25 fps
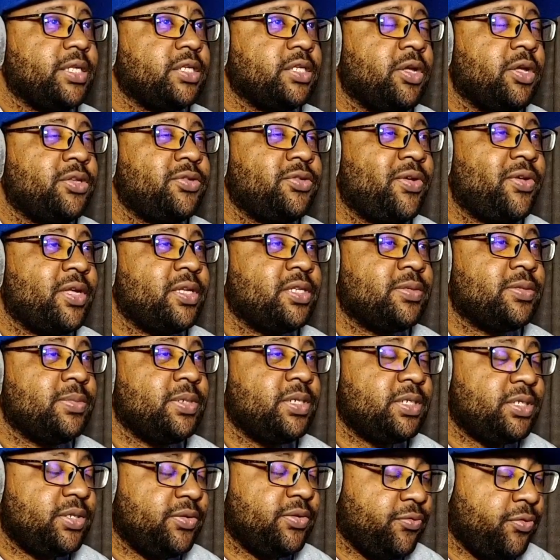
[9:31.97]
right, so I found some
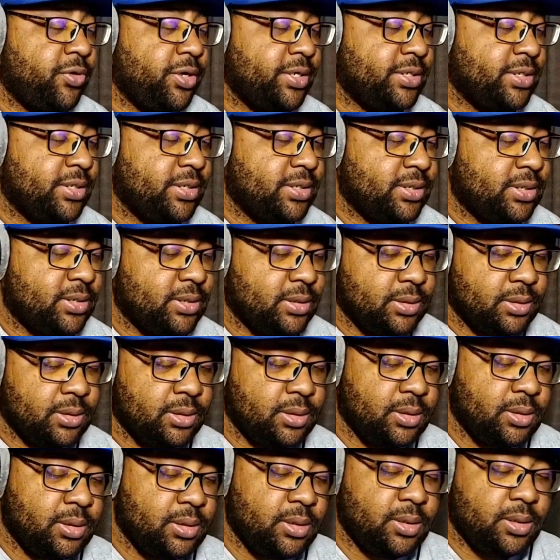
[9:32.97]
distant voices.
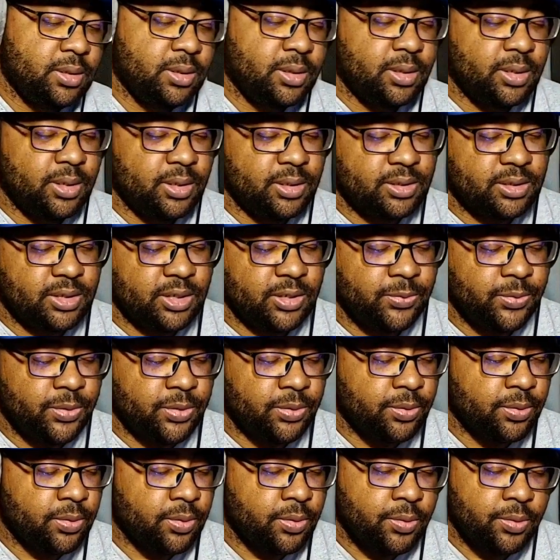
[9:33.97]
Let's see if we
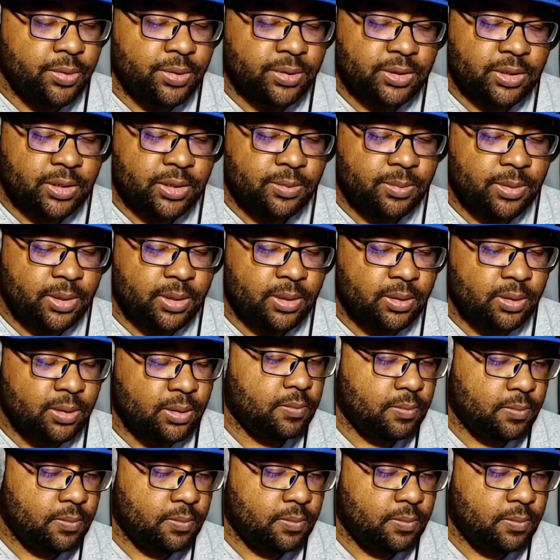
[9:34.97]
can record some in.